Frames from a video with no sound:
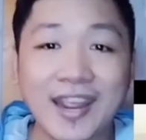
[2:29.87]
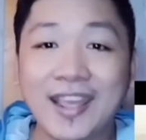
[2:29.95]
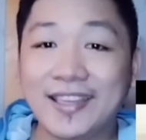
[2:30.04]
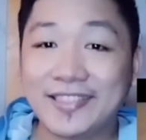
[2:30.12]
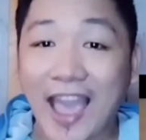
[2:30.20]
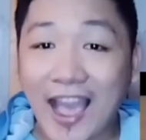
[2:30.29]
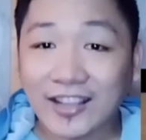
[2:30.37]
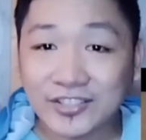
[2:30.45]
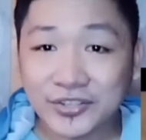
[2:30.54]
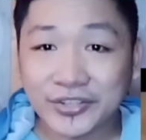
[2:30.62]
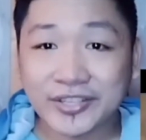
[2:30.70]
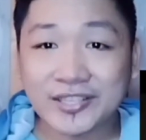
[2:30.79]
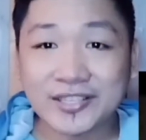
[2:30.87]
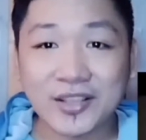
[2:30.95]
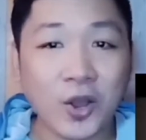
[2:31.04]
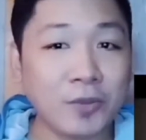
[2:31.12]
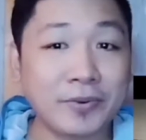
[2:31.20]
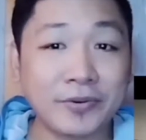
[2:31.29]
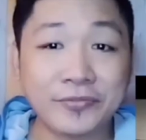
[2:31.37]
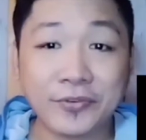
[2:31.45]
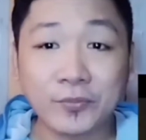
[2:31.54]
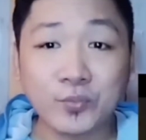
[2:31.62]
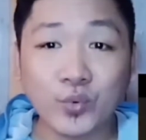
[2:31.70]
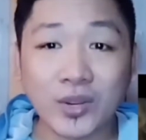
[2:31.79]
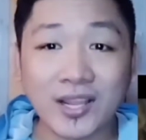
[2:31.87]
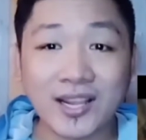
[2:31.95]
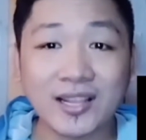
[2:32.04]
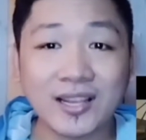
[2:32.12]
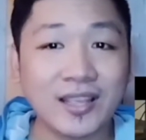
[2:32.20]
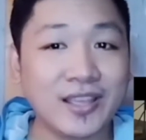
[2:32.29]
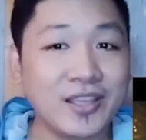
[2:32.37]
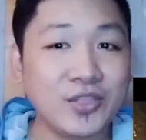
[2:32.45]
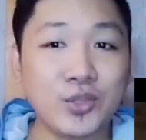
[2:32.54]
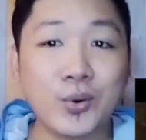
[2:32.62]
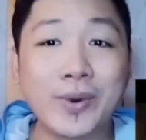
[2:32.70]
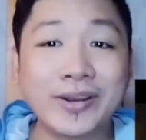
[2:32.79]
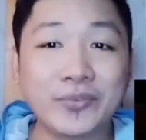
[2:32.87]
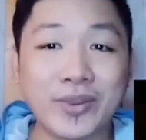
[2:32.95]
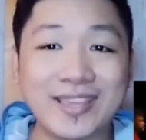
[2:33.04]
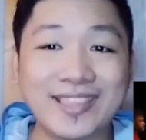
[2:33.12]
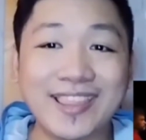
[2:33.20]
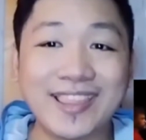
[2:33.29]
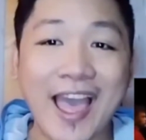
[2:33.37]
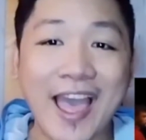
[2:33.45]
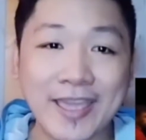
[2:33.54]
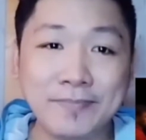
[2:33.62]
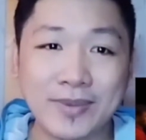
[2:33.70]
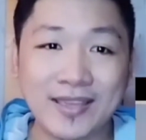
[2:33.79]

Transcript: the actors all performed well, no one created hype,